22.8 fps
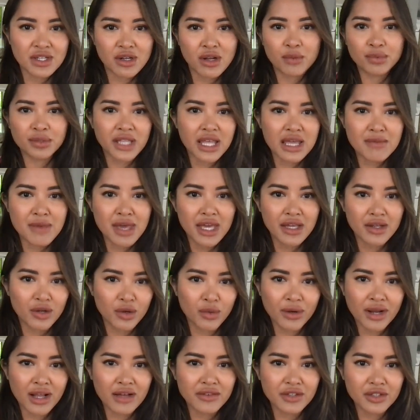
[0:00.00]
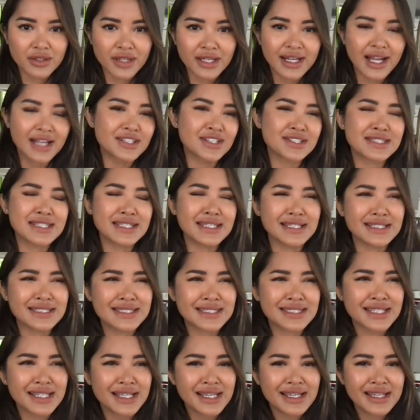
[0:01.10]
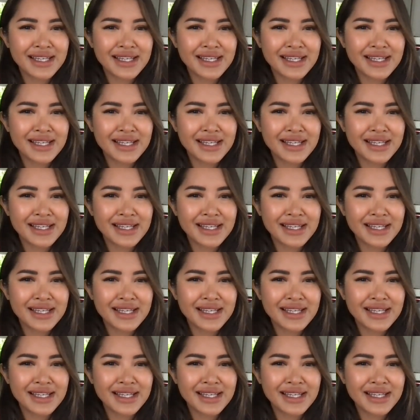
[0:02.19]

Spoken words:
they're a playmate or whatever. Like I just think it's